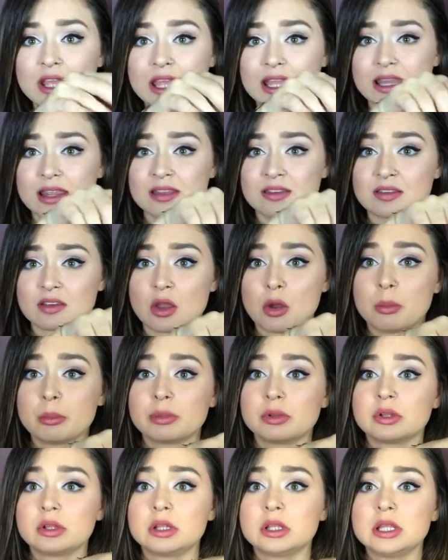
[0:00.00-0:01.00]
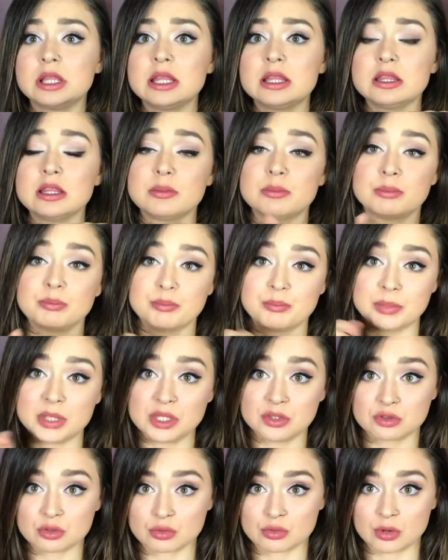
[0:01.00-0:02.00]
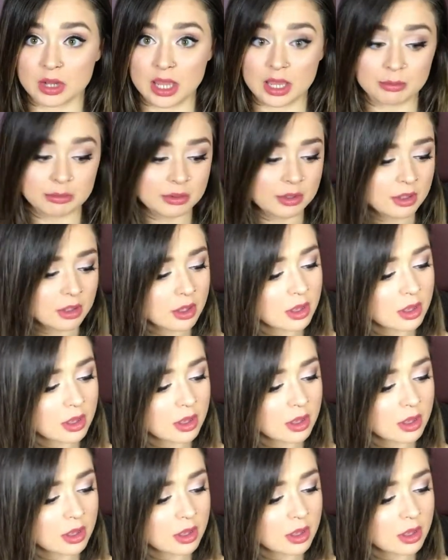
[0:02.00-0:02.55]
It is completely beat to crap.